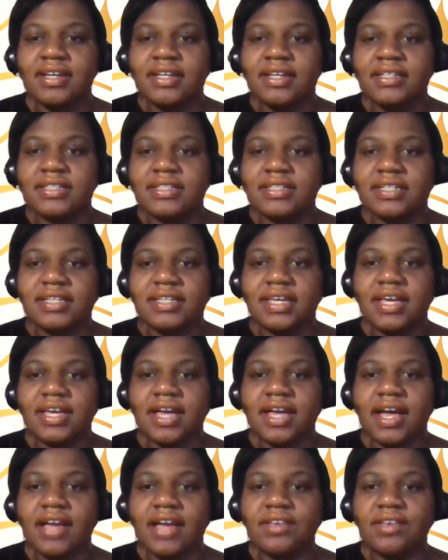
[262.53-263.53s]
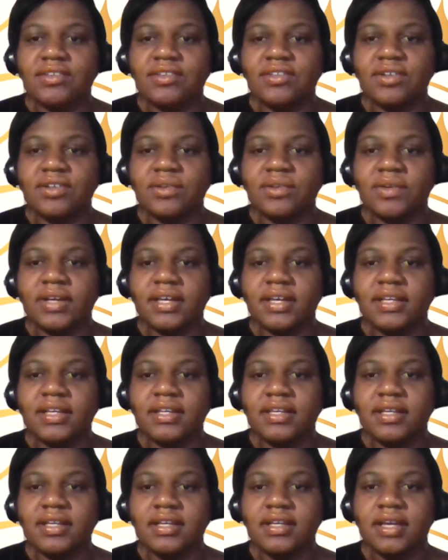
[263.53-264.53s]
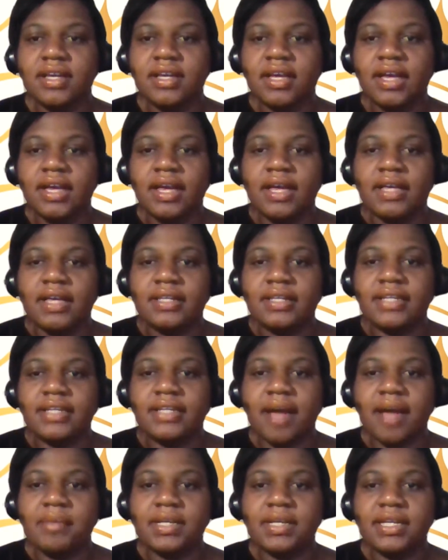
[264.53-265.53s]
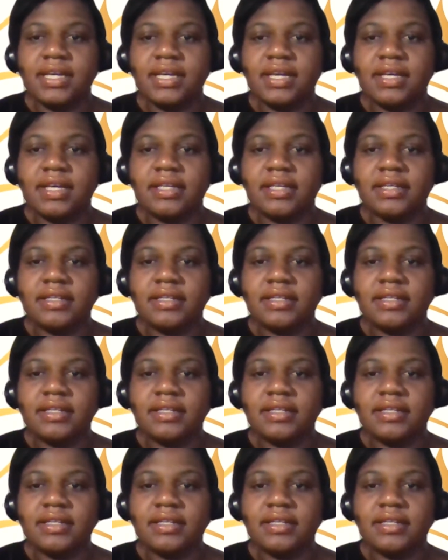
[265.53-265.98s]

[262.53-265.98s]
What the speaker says: Shadia, how you doing? Dominic,